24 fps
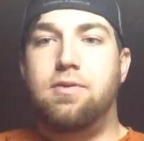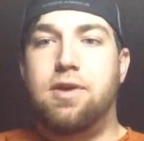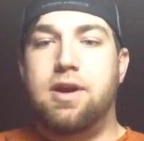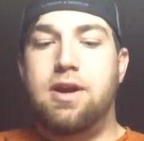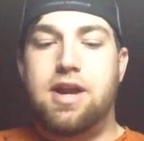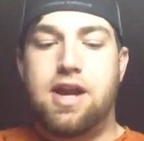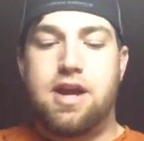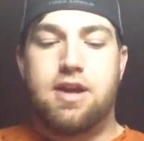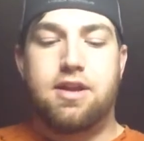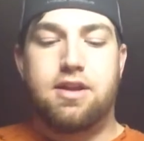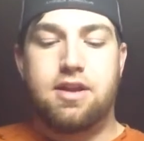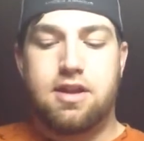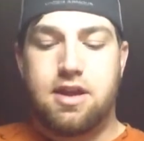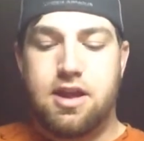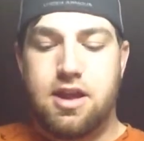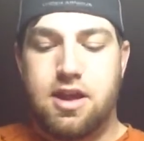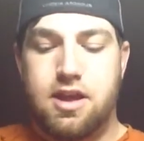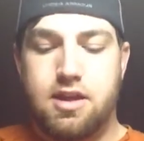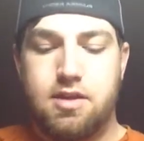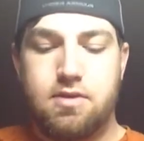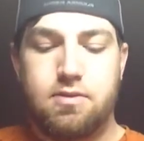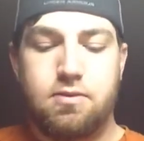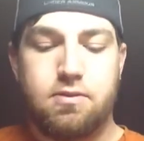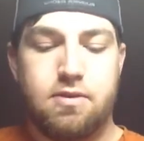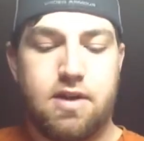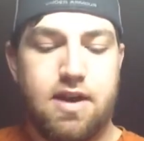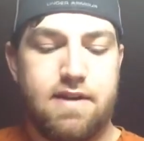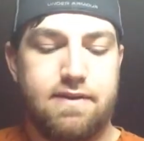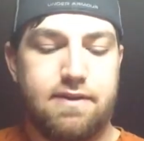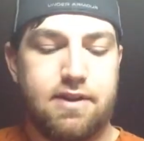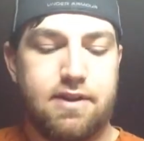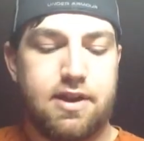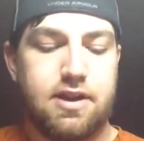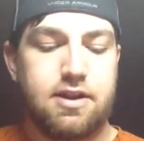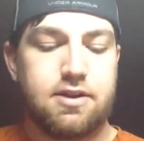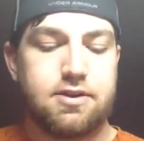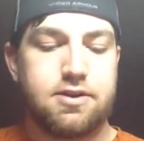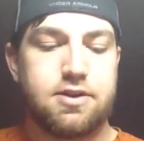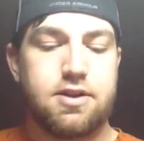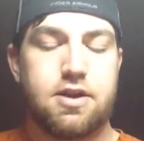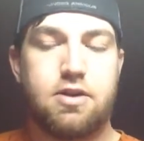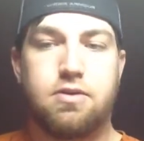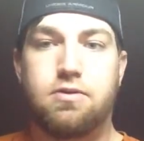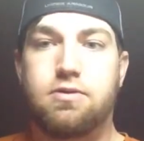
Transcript: wear down the rifling. So,